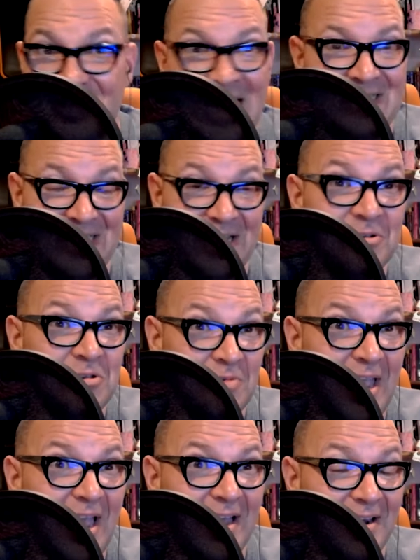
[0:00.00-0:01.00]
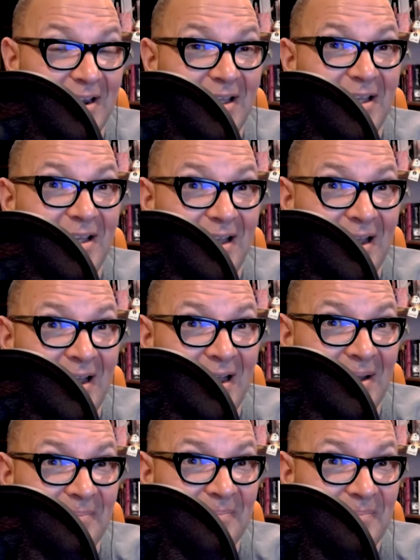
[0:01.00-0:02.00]
that's how you get
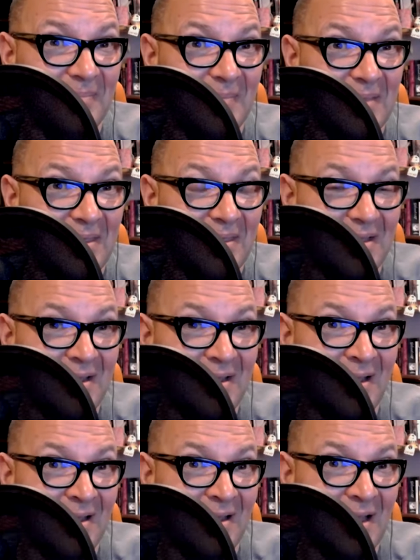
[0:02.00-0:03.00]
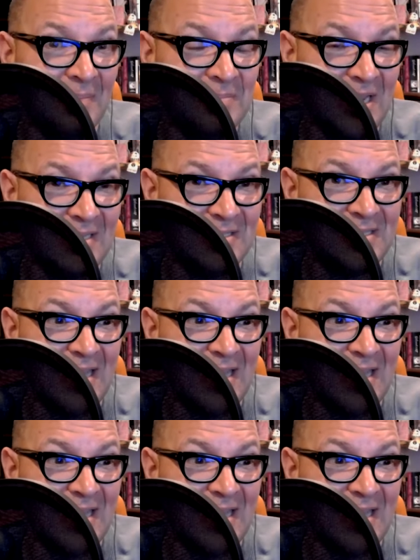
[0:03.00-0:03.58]
um, uh, updates